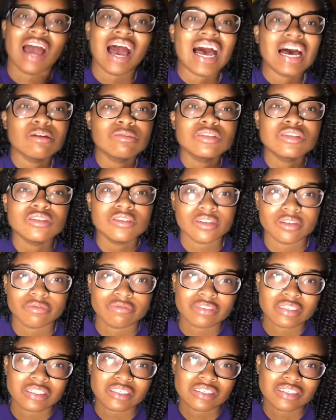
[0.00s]
I was
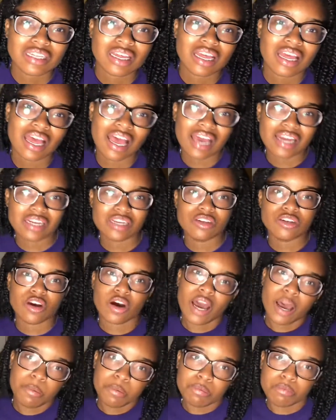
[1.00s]
nervous. I didn't know
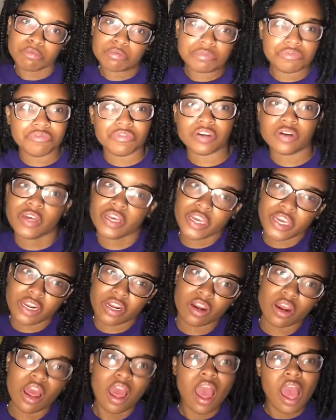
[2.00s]
how people would feel
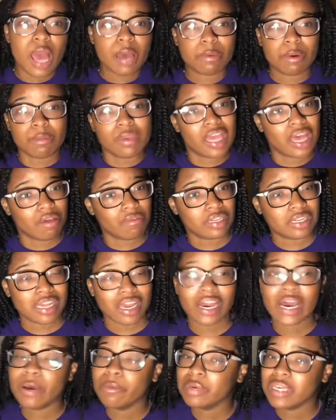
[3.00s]
here about me having
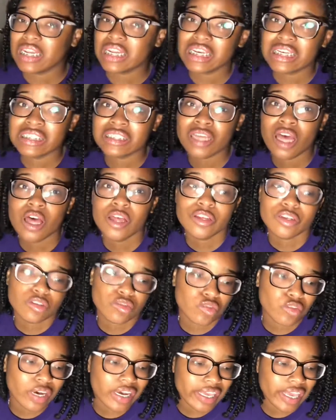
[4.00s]
diabetes,
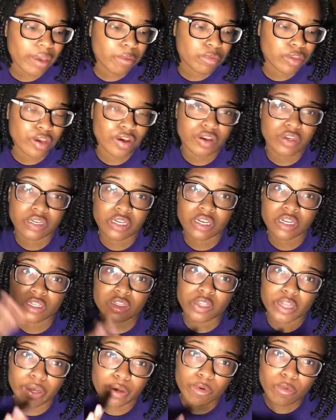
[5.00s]
so I kept it on the
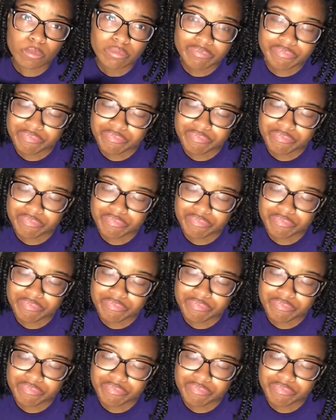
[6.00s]
low.